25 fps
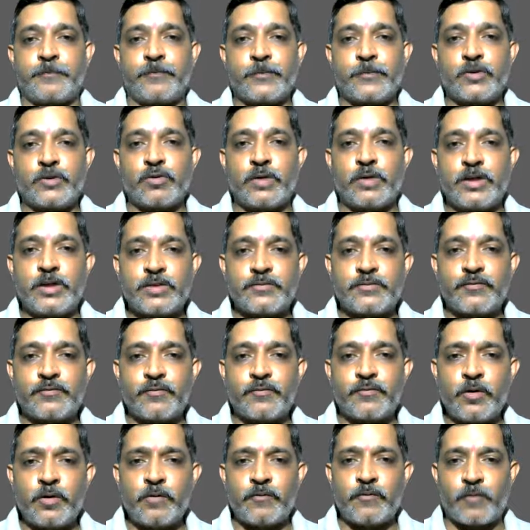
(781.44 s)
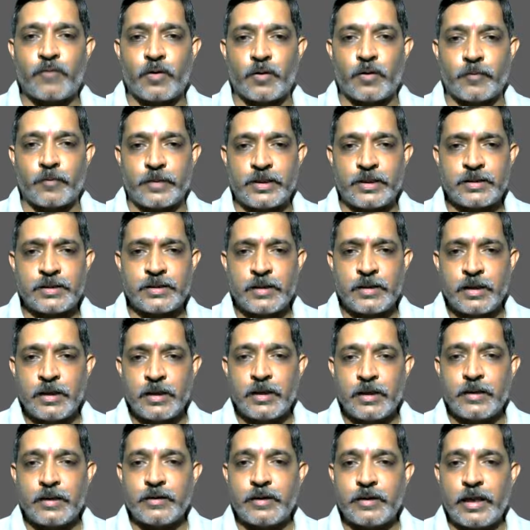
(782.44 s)
So its full form is
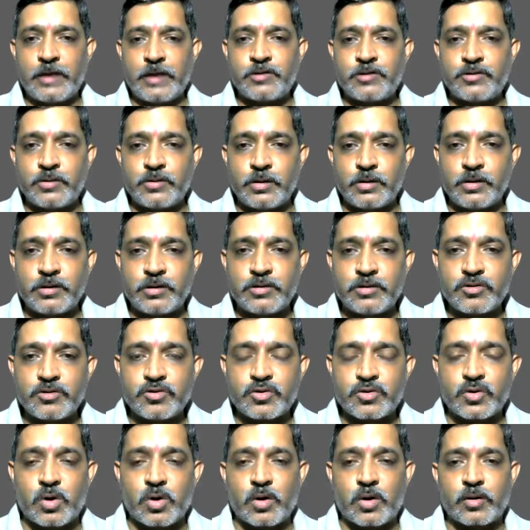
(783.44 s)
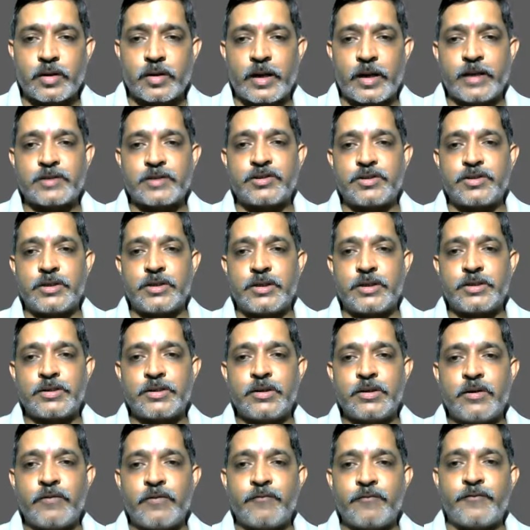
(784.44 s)
National Stock Exchange
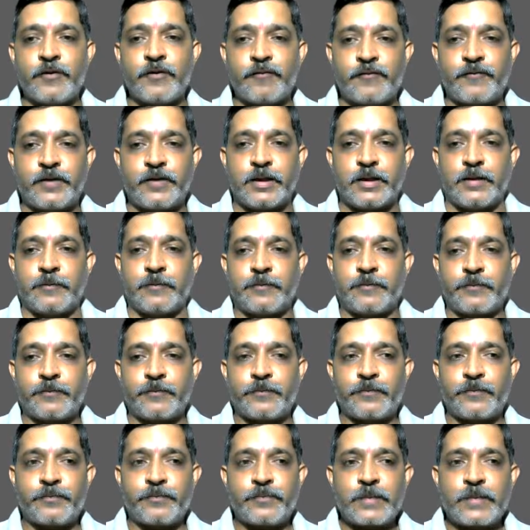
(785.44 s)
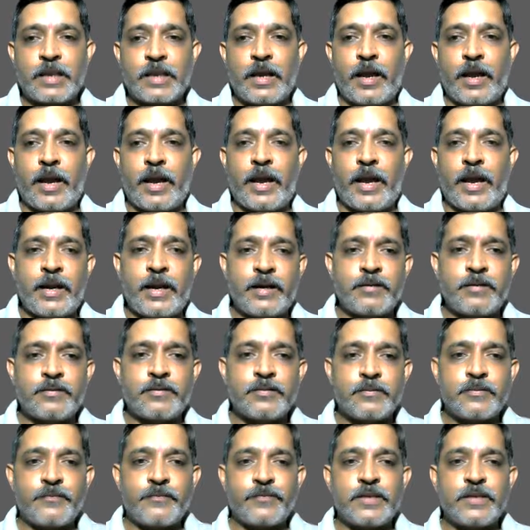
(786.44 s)
50, and
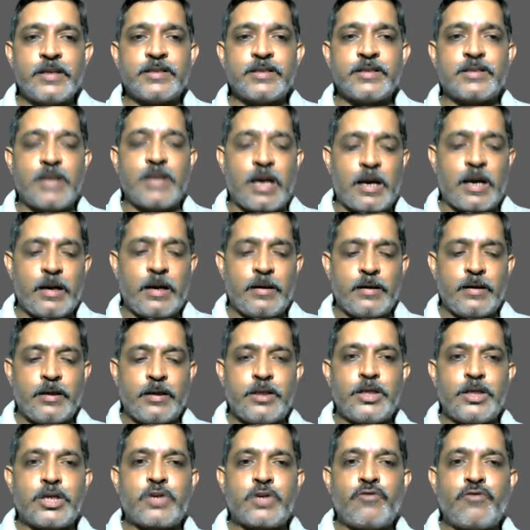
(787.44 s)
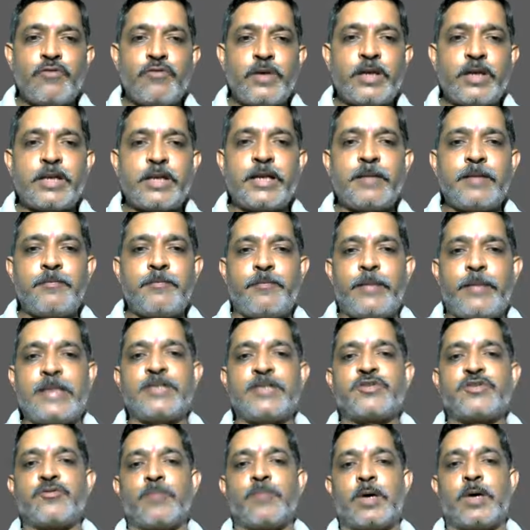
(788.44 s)
is the equity
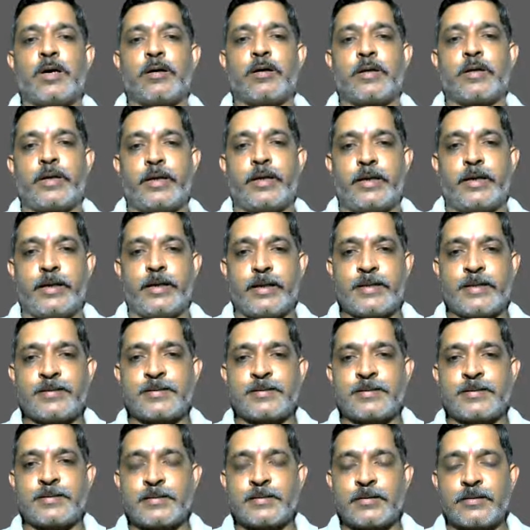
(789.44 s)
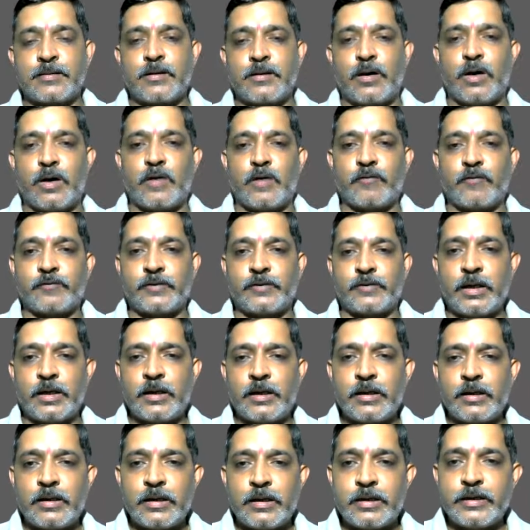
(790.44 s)
benchmark index of
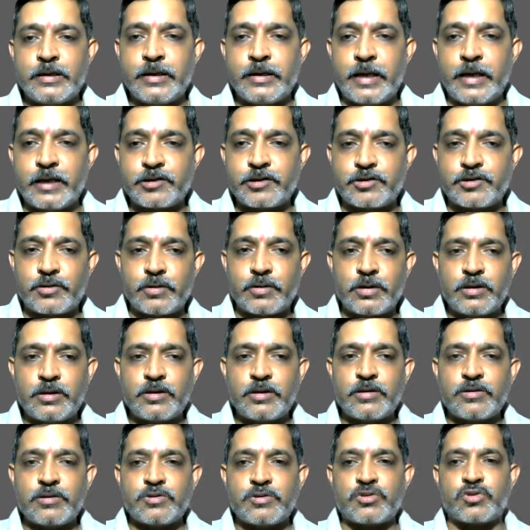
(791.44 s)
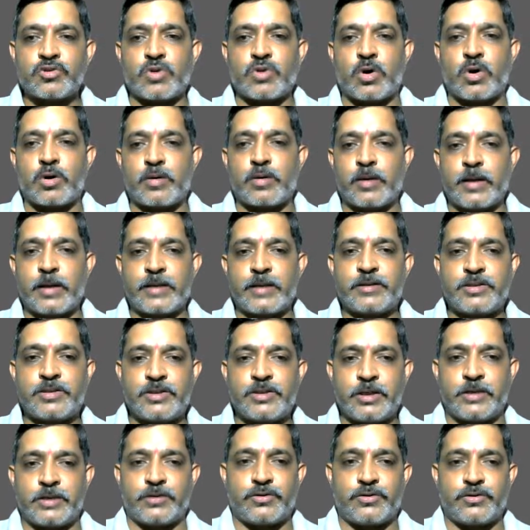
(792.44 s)
the National Stock
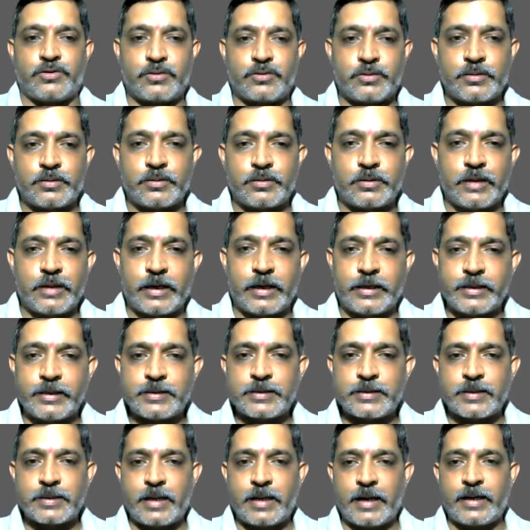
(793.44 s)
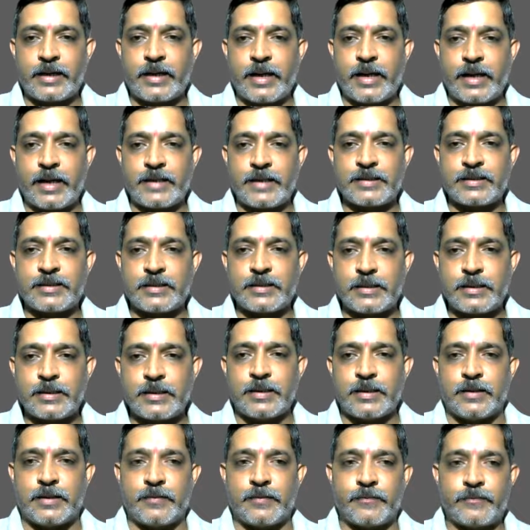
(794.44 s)
Exchange, that is
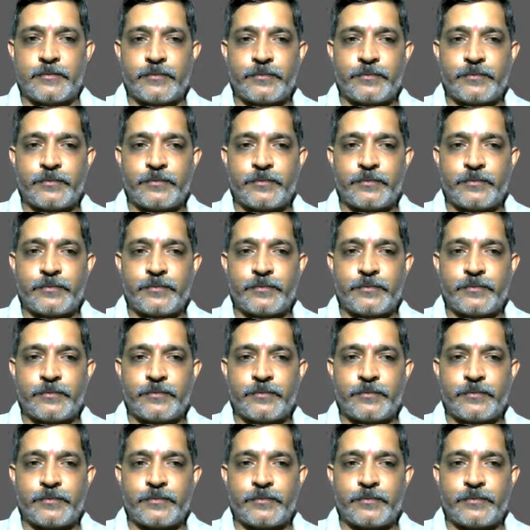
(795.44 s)
NSE.